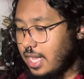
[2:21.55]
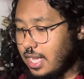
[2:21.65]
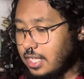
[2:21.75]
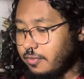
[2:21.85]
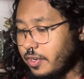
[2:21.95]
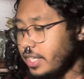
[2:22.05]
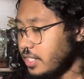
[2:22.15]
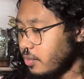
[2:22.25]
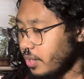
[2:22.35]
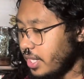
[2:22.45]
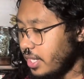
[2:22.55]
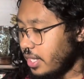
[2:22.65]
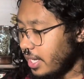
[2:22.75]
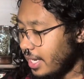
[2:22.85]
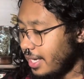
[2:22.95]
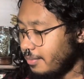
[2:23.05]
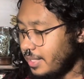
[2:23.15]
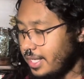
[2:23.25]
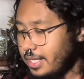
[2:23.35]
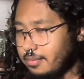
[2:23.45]
It's very easy to read.
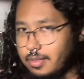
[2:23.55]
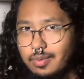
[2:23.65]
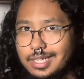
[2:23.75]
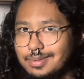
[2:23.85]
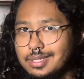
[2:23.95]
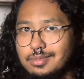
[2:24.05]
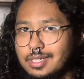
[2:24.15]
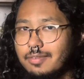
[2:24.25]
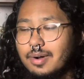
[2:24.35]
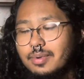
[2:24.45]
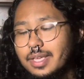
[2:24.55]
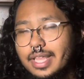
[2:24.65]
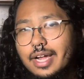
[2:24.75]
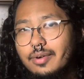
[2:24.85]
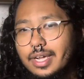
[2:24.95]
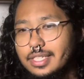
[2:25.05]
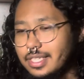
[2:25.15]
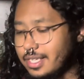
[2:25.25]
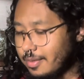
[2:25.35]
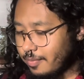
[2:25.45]
The recipes themselves aren't really that
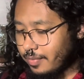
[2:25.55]
crazy.